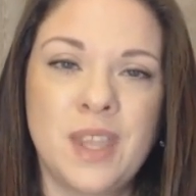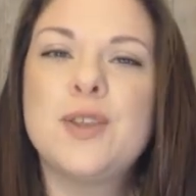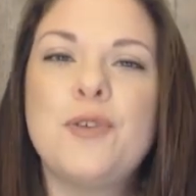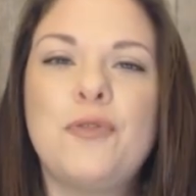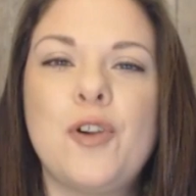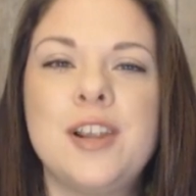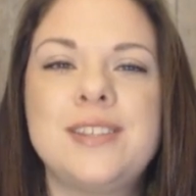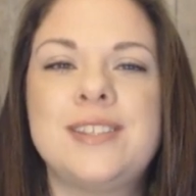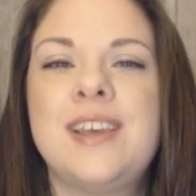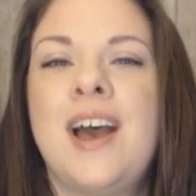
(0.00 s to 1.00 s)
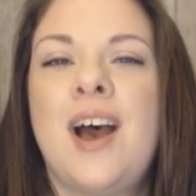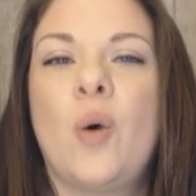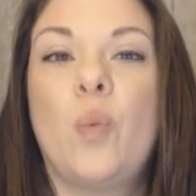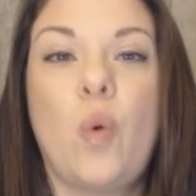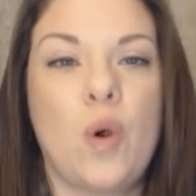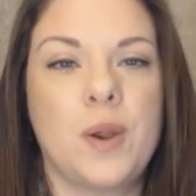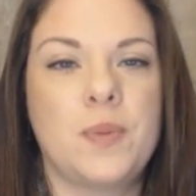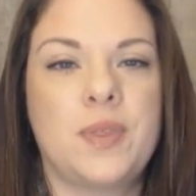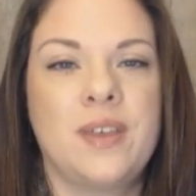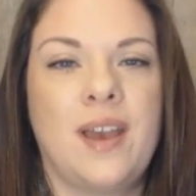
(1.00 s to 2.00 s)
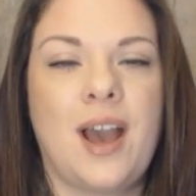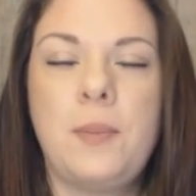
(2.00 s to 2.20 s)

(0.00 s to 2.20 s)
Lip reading: So first, warmth.